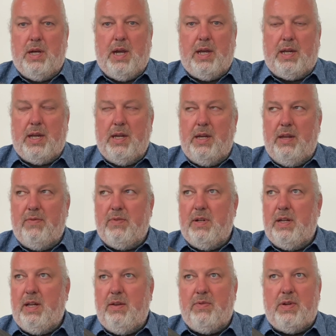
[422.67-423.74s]
I can
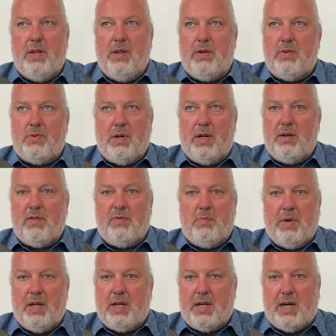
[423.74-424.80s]
even leave it in the trunk of
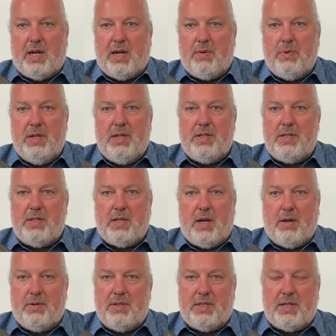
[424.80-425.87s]
my car when it's
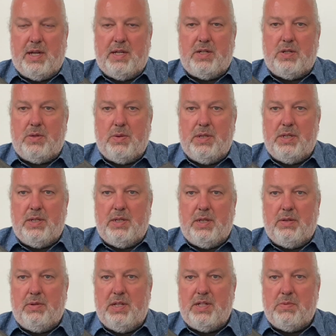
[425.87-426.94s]
outside 20
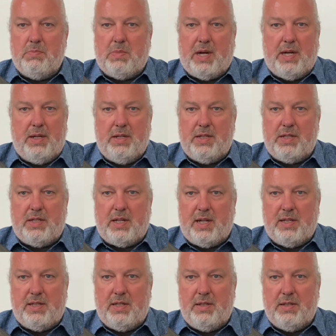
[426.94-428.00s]
degrees minus
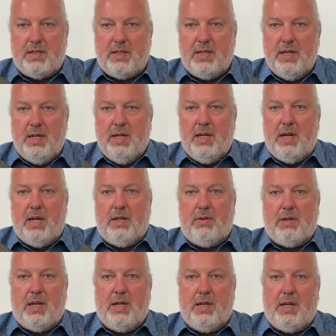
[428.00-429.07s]
Celsius, and you
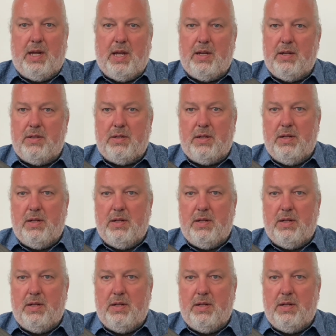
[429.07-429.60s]
can get it